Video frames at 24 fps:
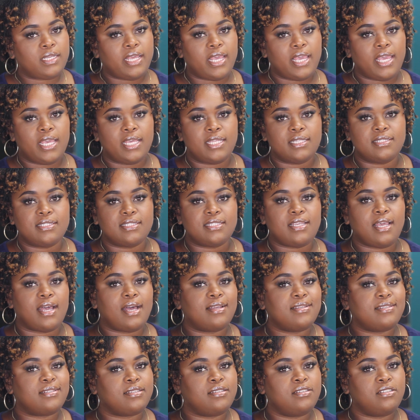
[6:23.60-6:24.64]
the ends
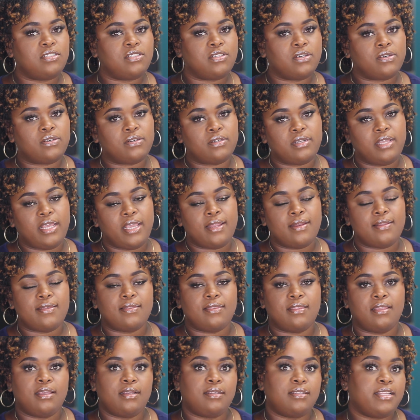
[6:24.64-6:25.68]
hasn't done
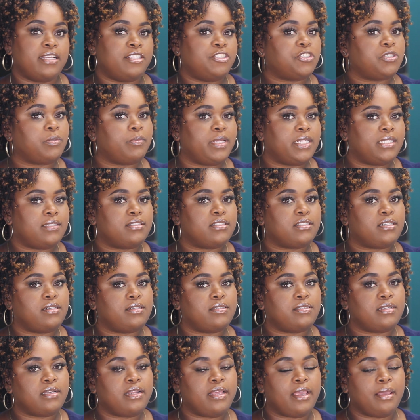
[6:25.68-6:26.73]
anything
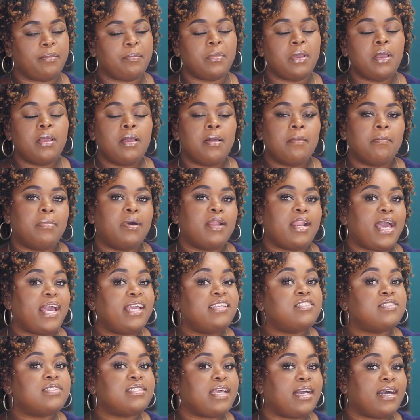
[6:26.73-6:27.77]
detrimental to them, but
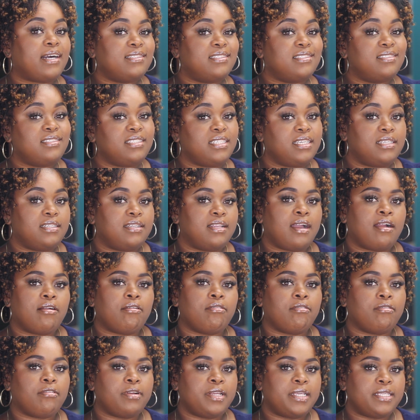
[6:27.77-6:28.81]
I just had to take that
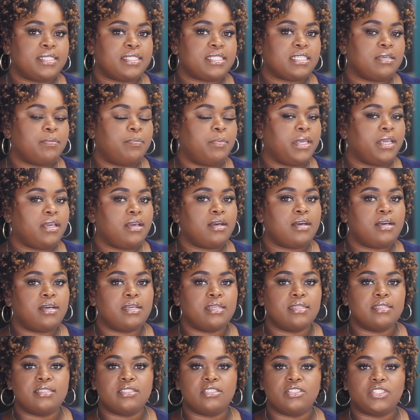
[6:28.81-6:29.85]
risk
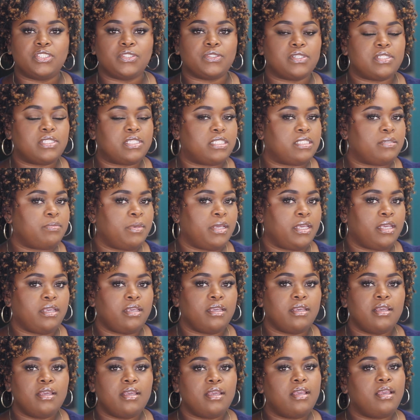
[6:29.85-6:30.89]
because, trust
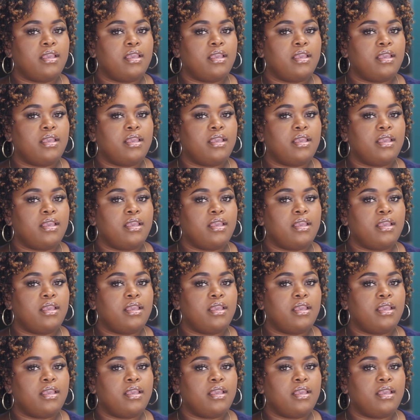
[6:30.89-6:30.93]
me,